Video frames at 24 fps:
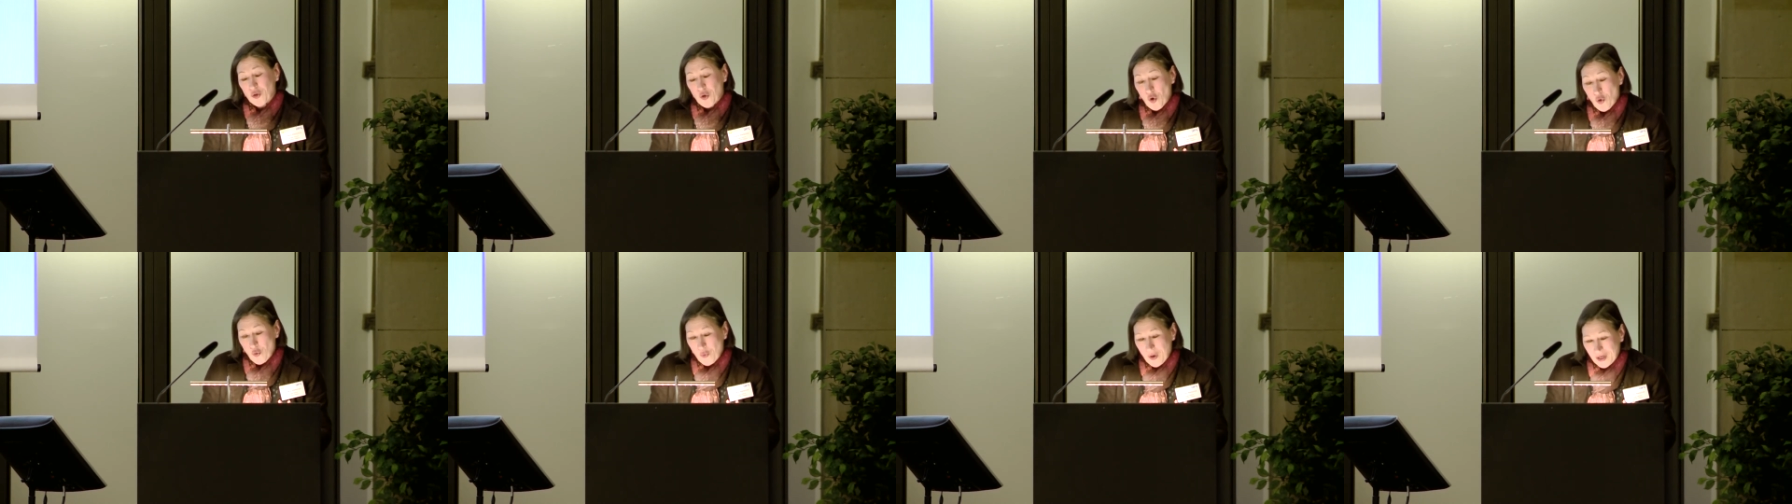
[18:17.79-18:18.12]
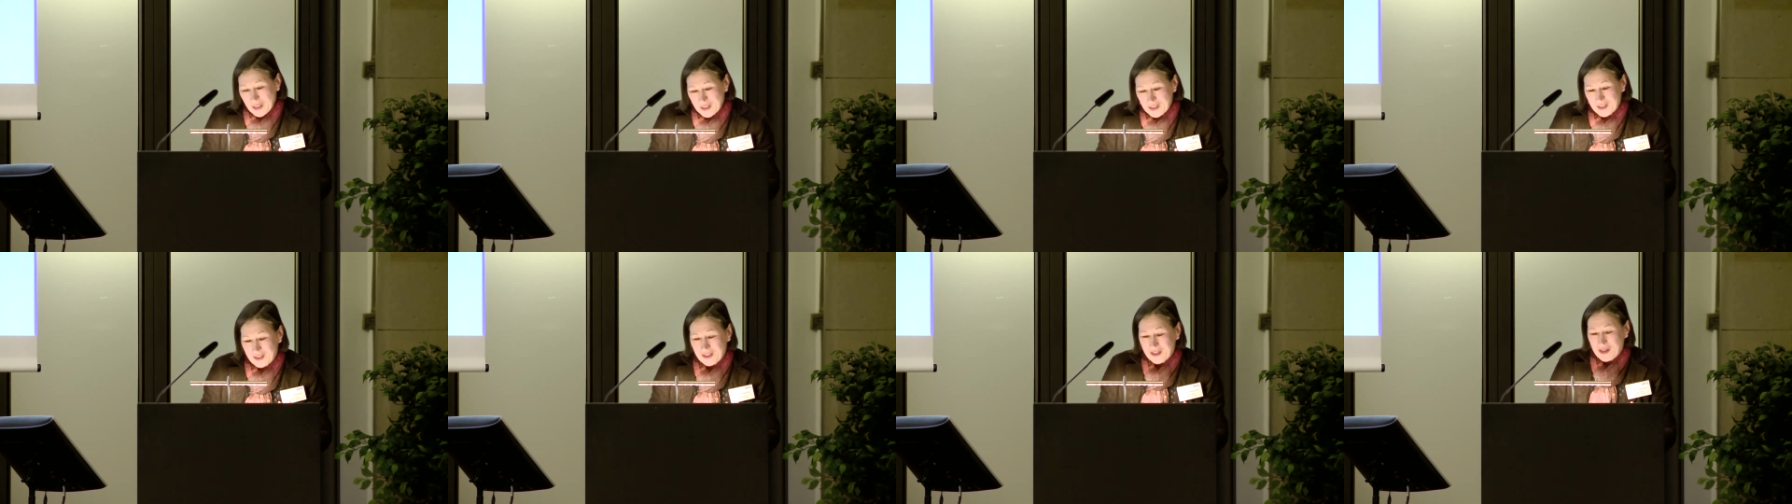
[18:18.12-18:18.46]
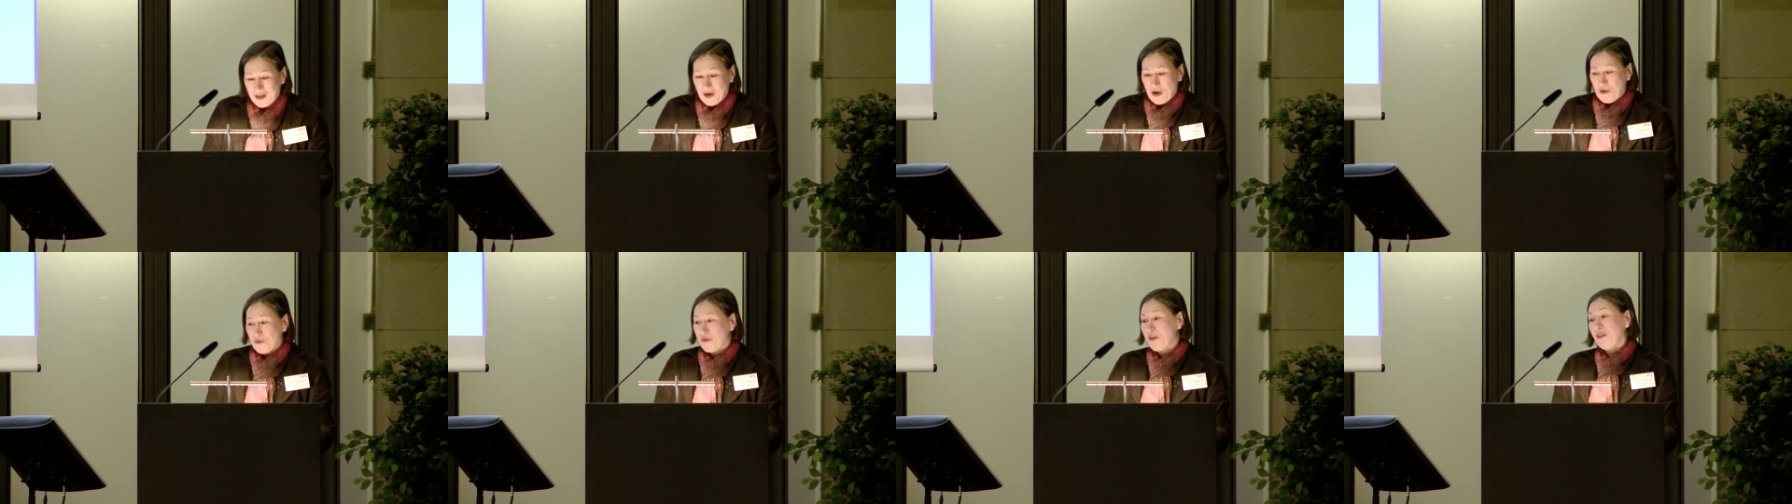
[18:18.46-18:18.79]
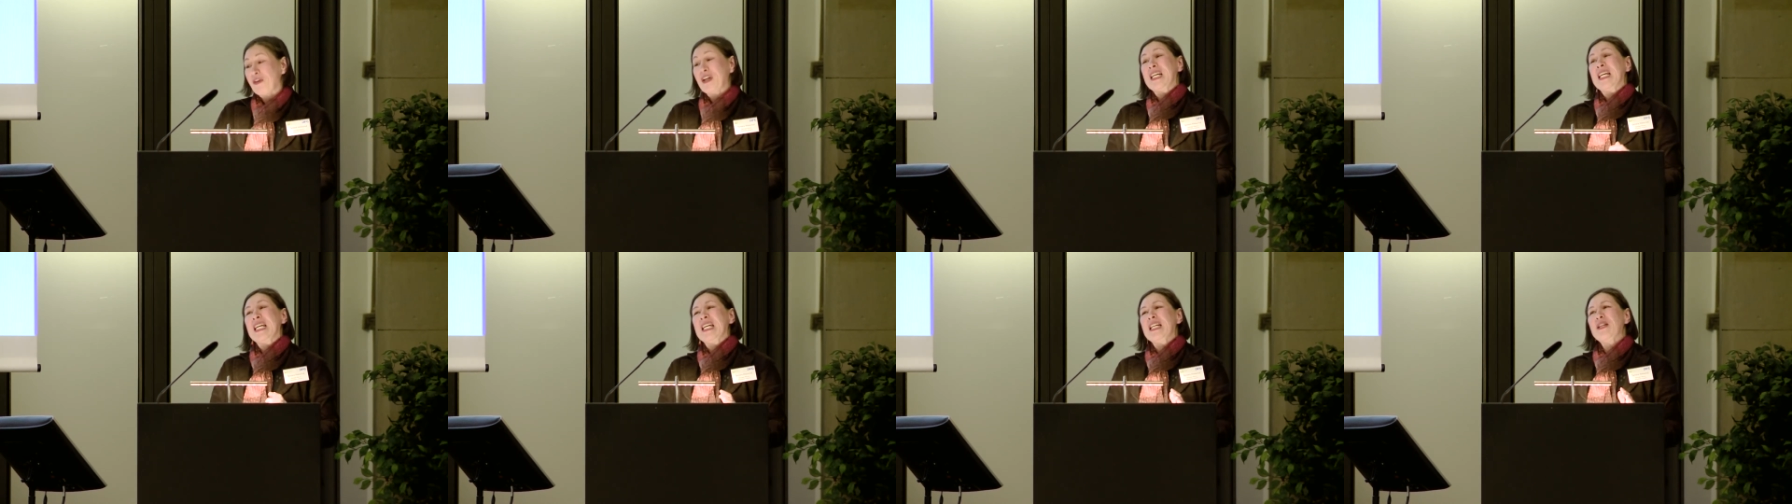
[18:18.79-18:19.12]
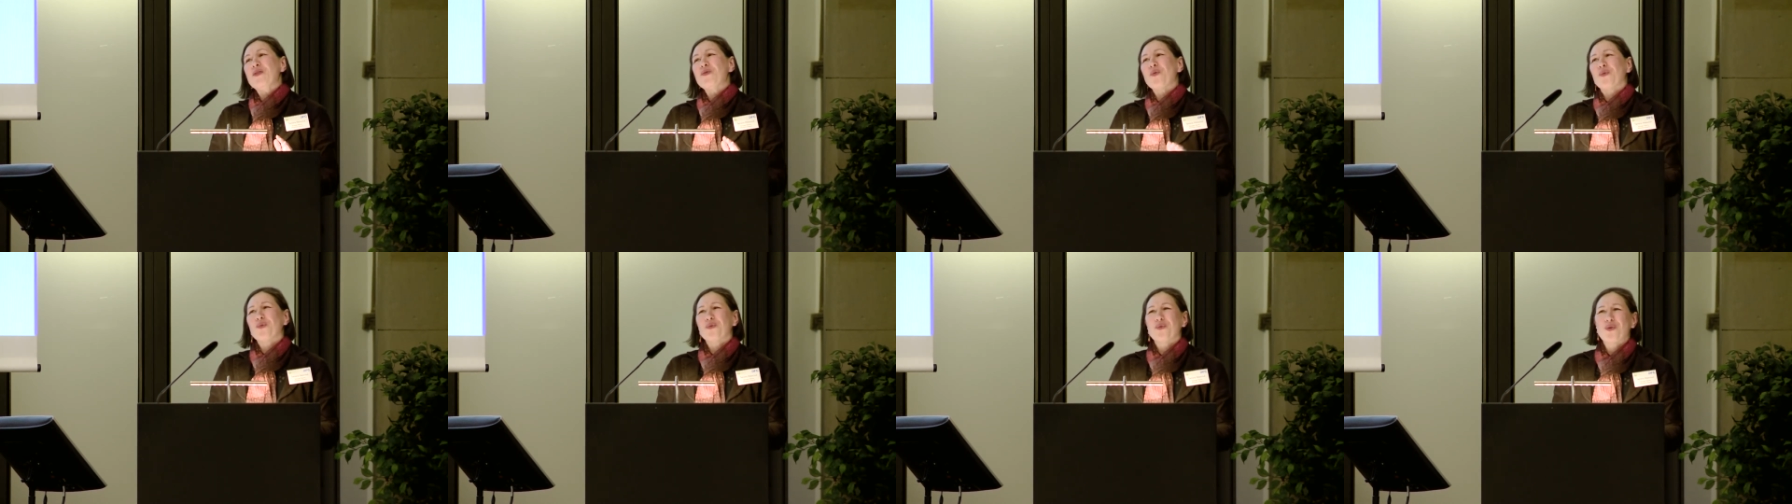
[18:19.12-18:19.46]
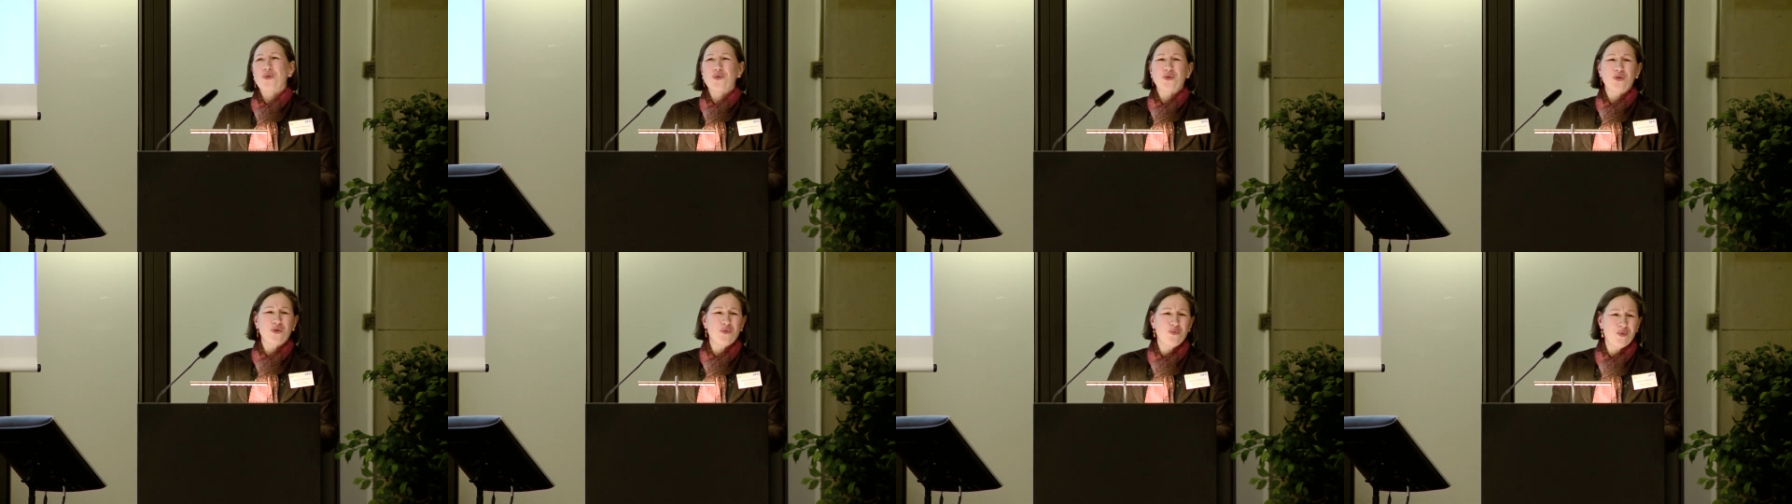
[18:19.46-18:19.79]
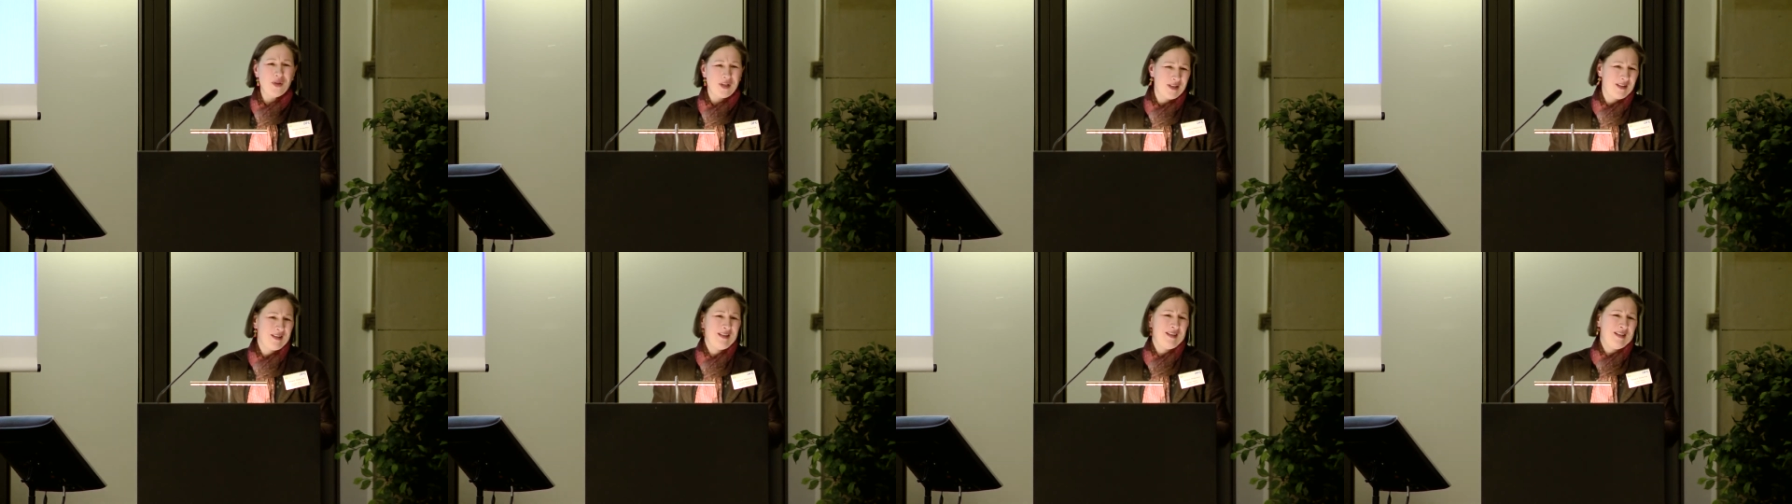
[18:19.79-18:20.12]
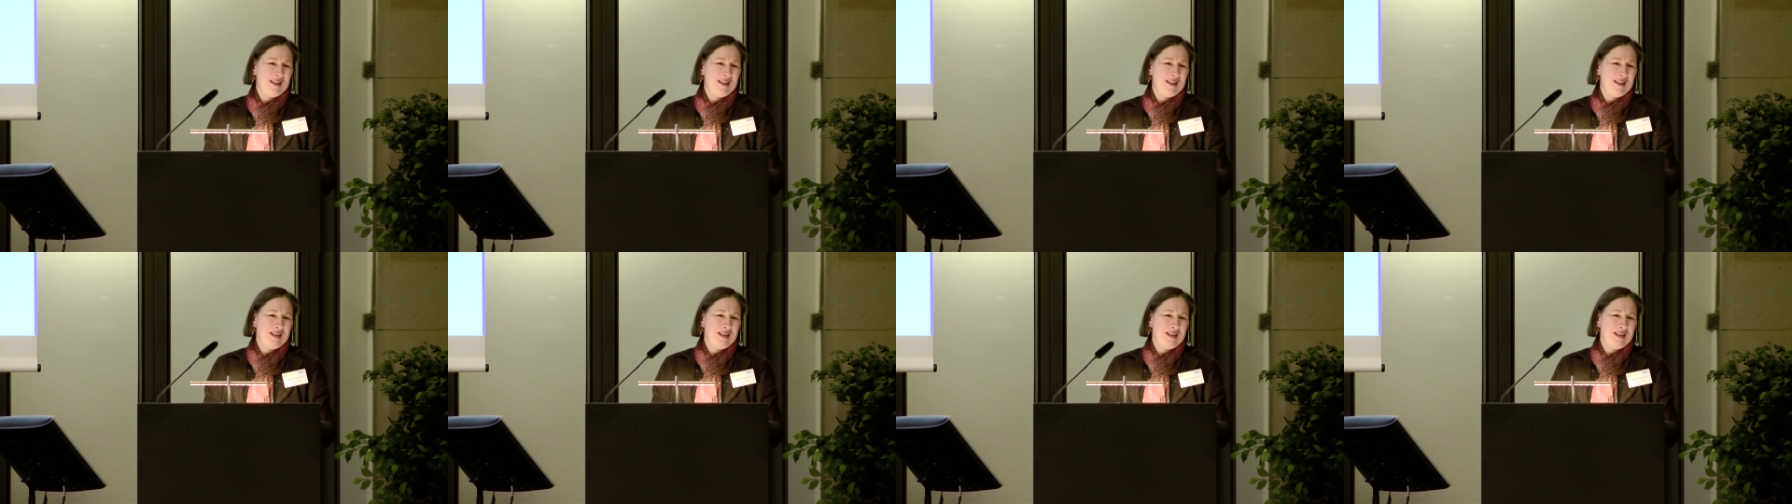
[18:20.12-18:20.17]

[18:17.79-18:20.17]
always uh, very keen on, on doing,